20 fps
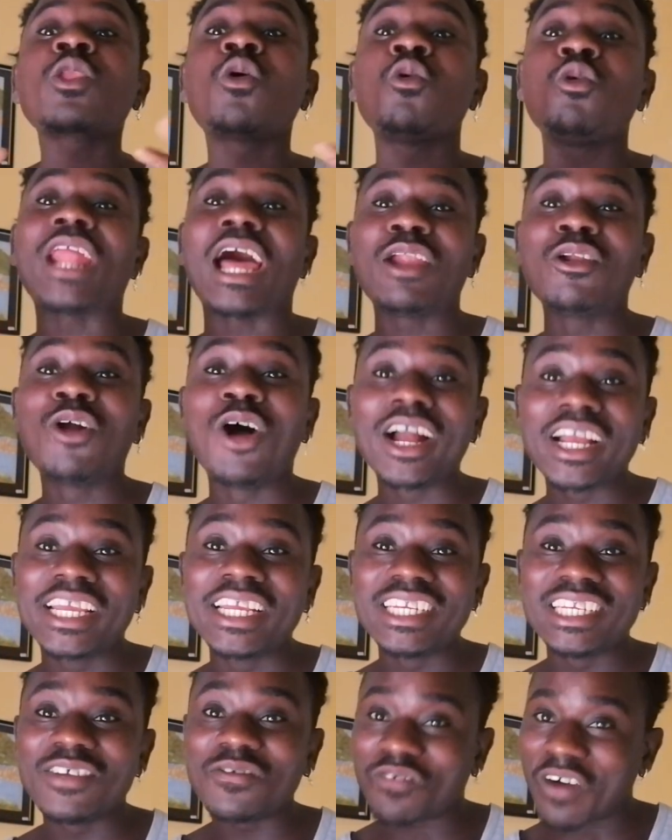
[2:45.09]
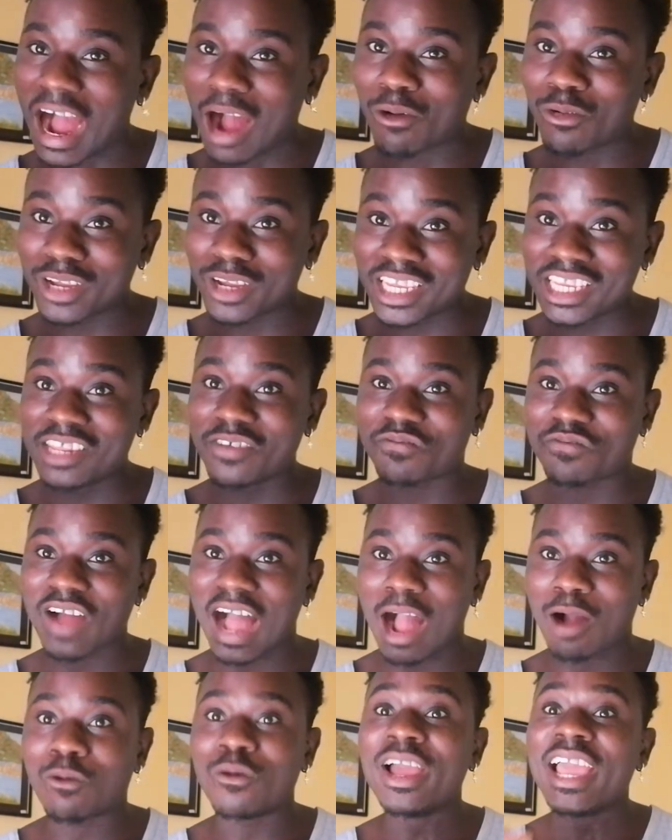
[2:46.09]
When I know guinea fowl,
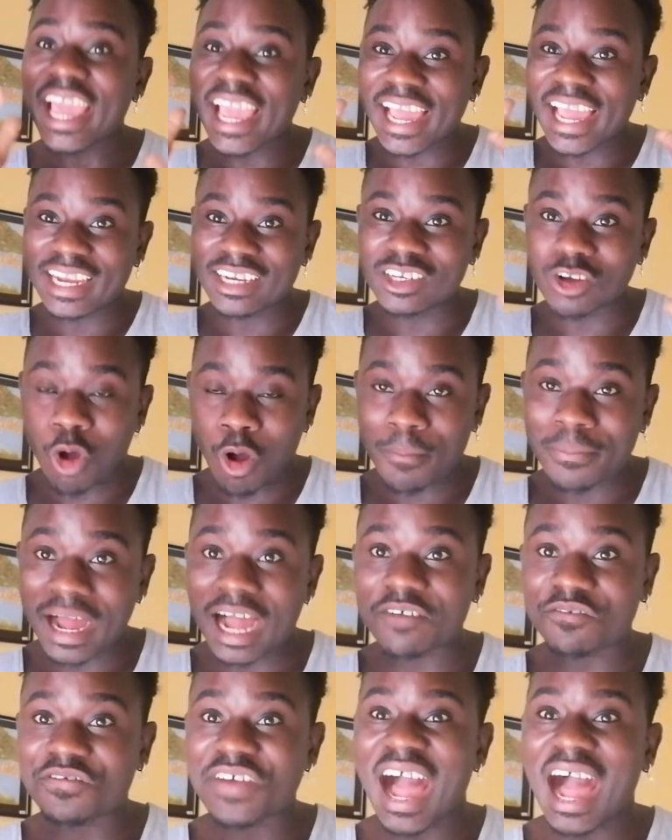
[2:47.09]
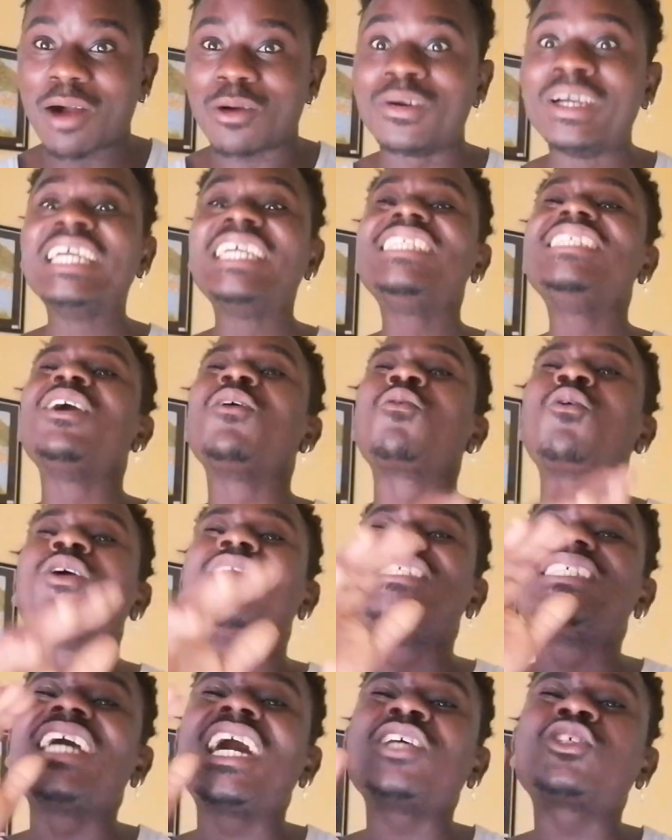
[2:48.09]
and normal fowl, they
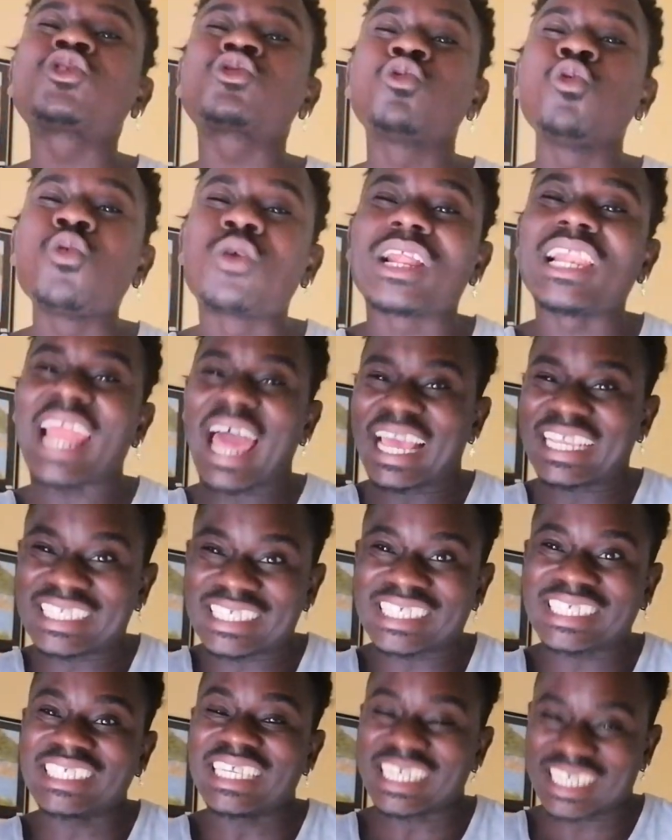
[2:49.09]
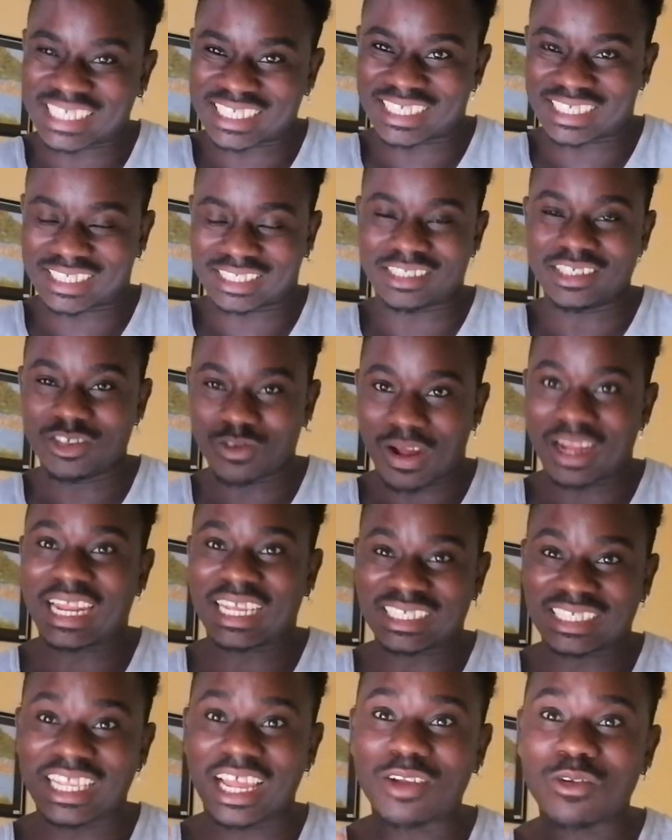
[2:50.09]
go just cook like six. You
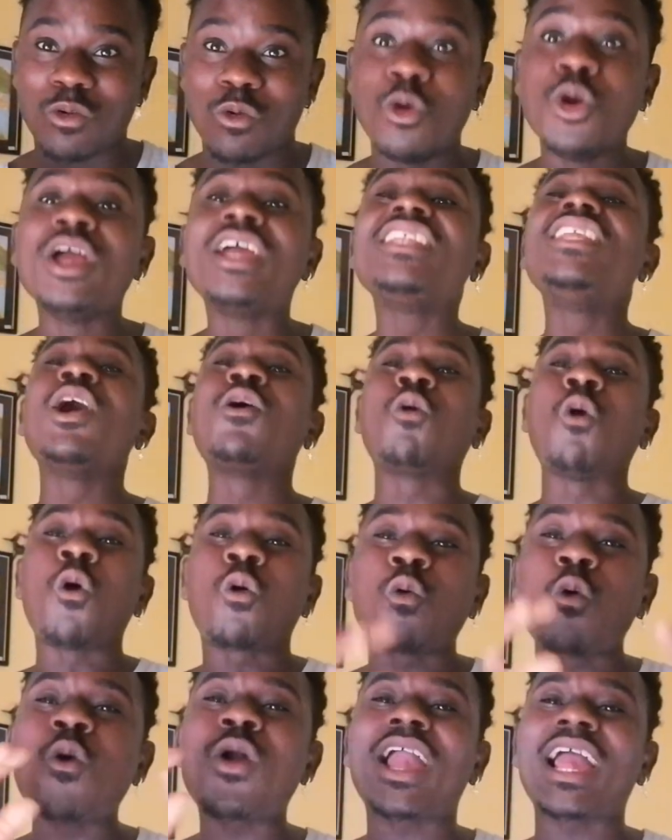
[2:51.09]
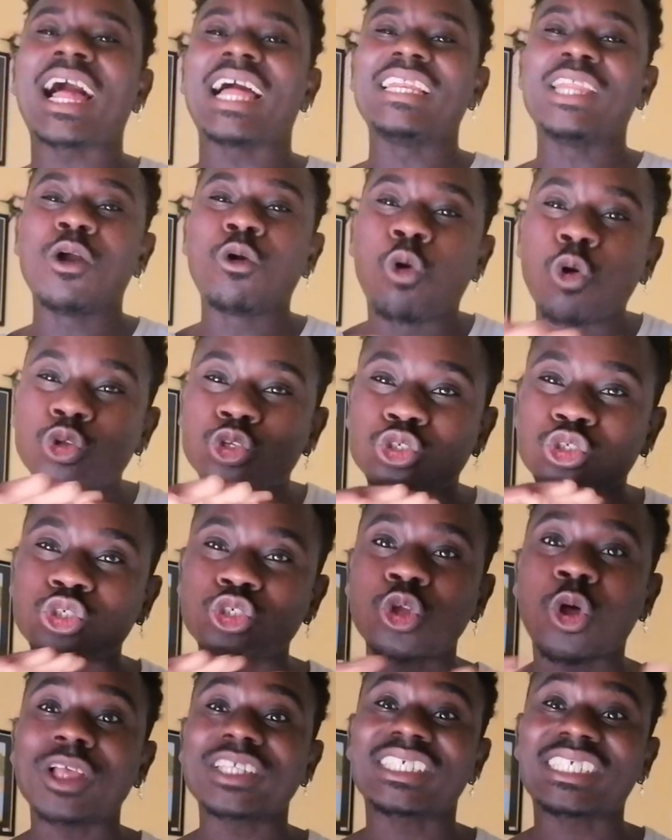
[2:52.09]
understand? No? They go cook and they go
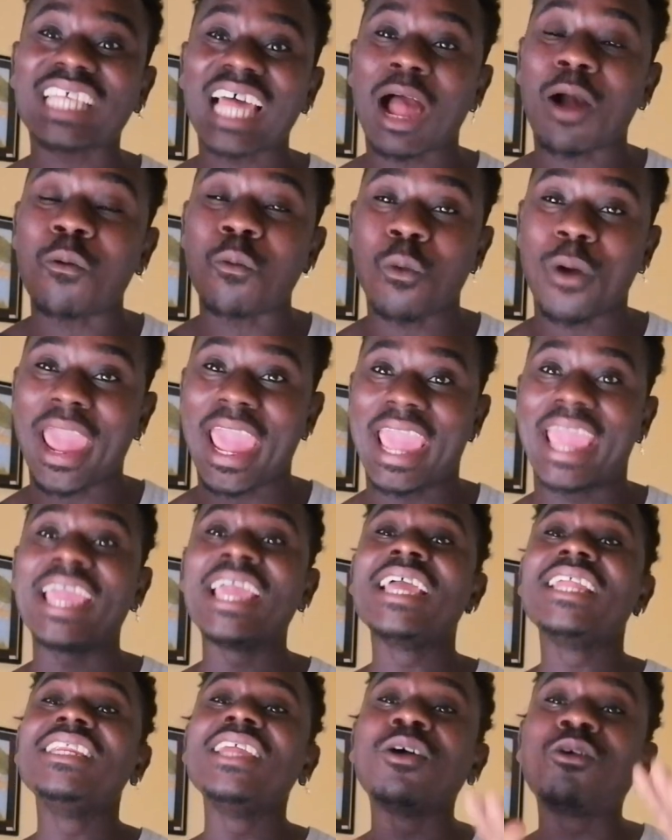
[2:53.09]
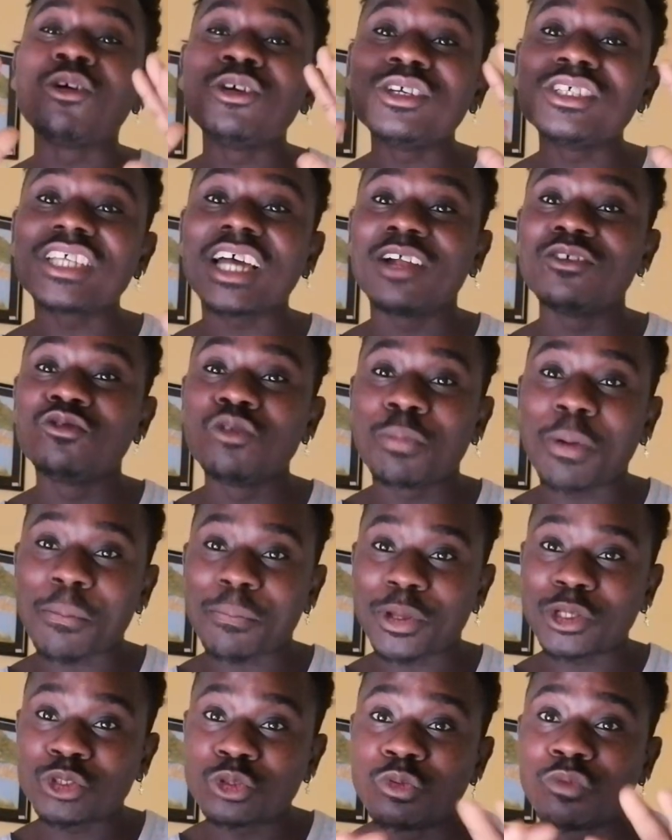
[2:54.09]
sauce and where. They go use and do
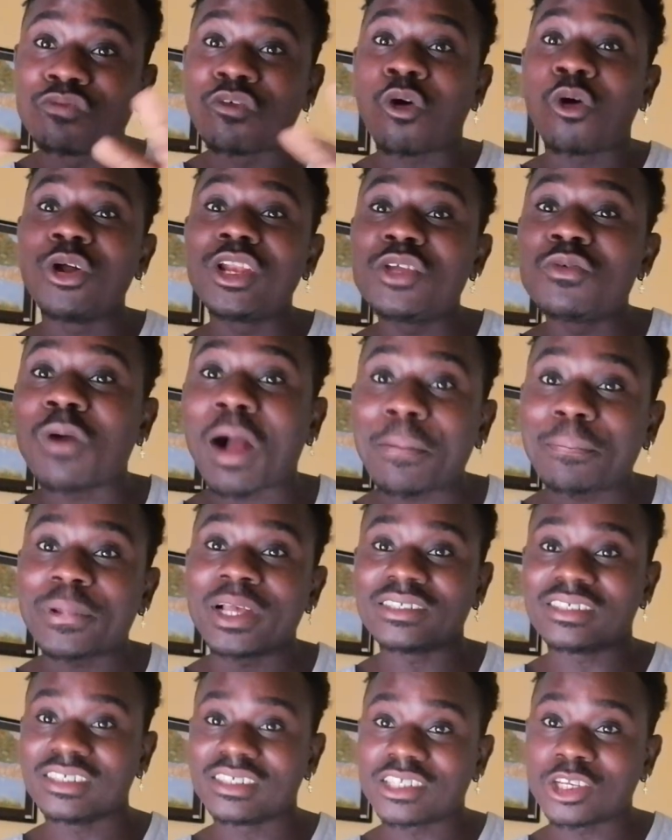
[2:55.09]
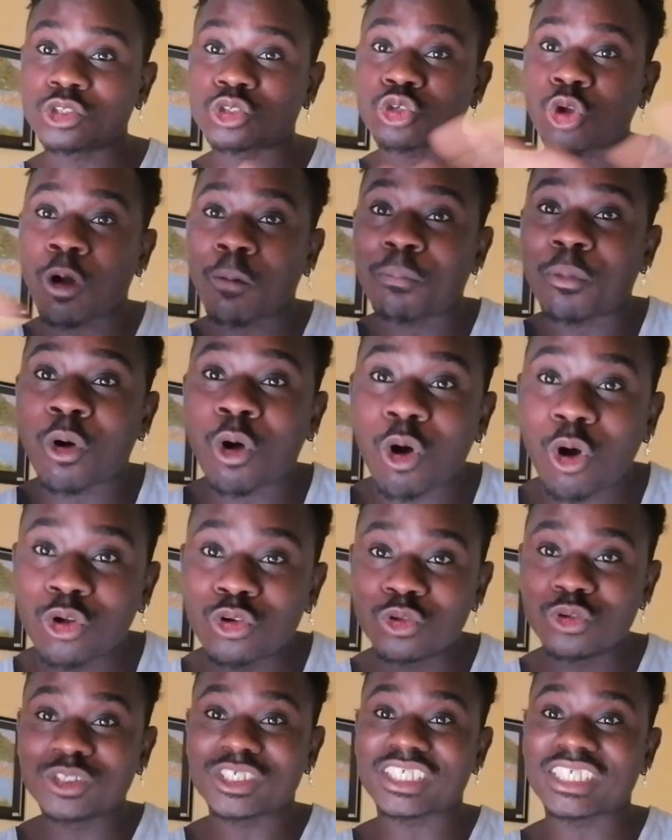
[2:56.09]
pepper soup for only one person. Say, chop
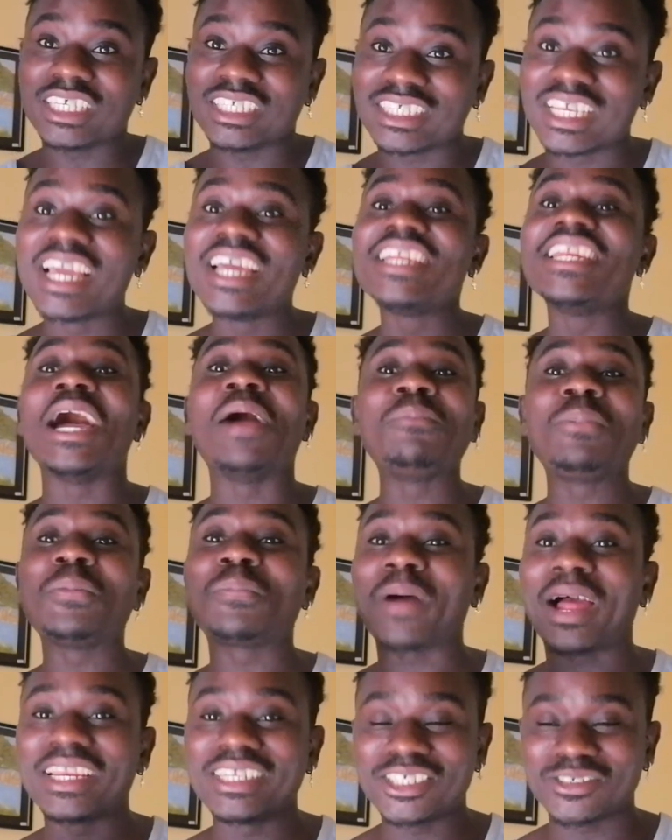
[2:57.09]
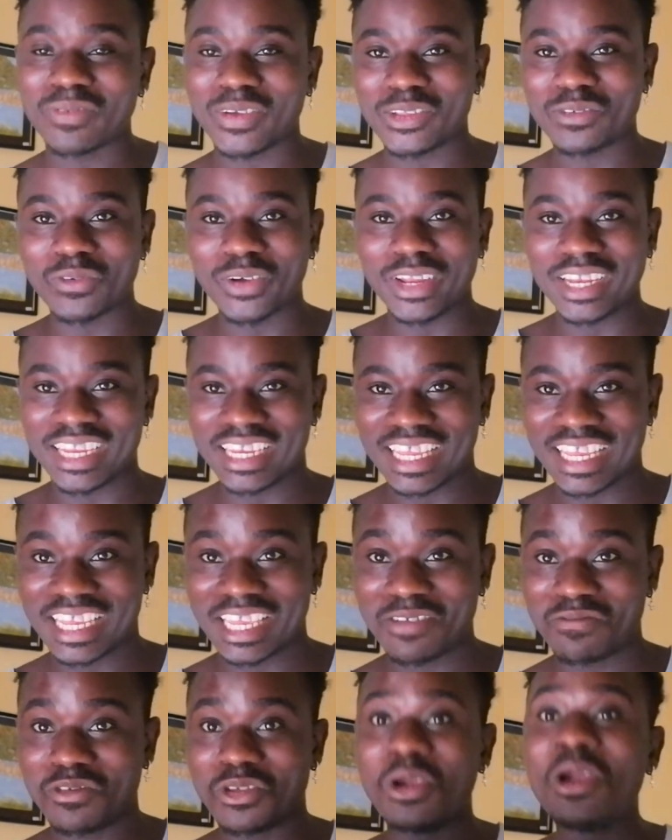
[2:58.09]
all those things. That'll be punishment. What did they
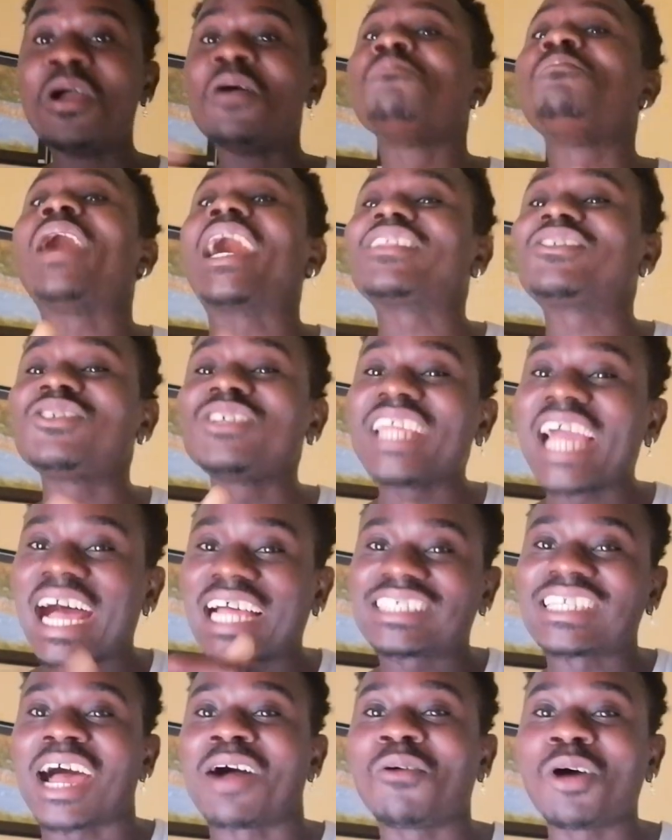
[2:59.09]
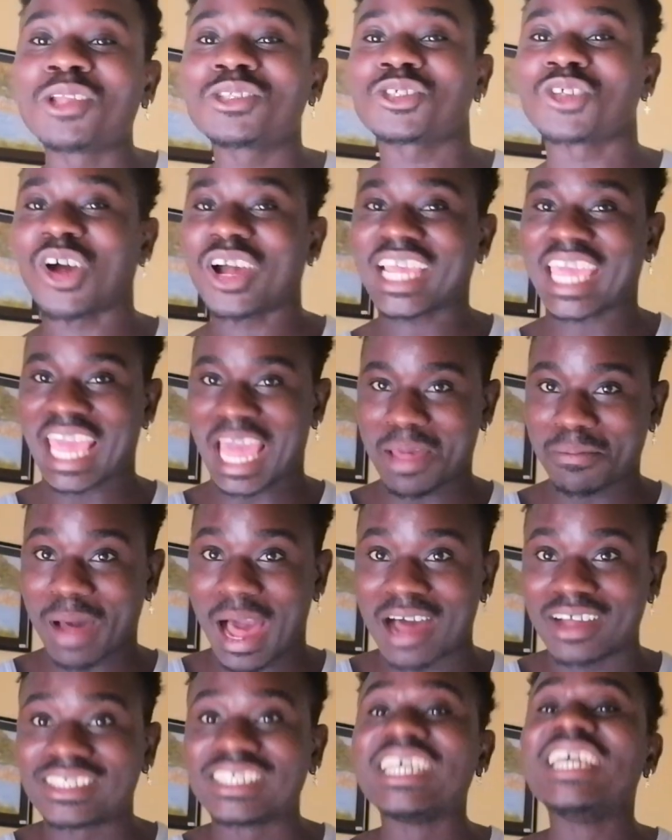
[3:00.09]
give you? But today, as I want to talk
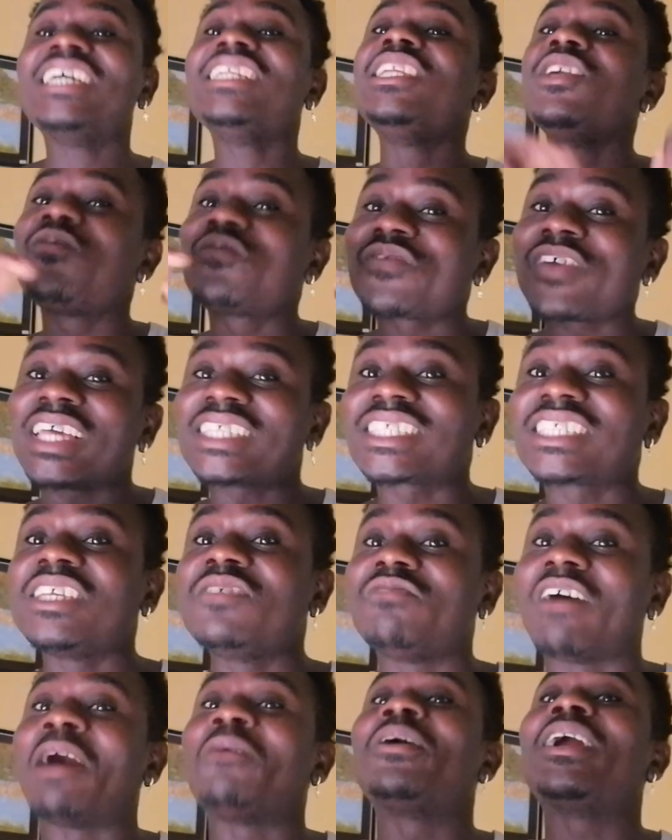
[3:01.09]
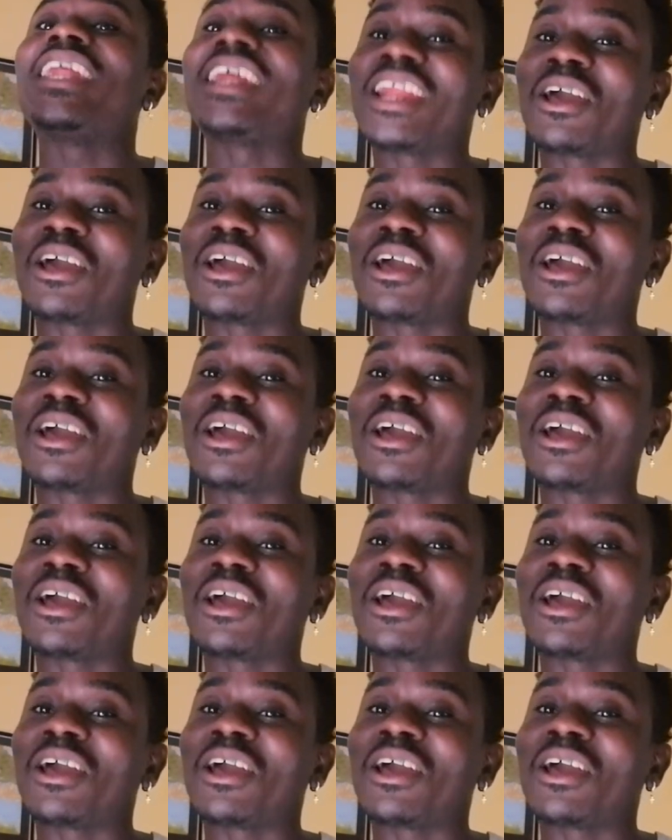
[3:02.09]
about the festival, where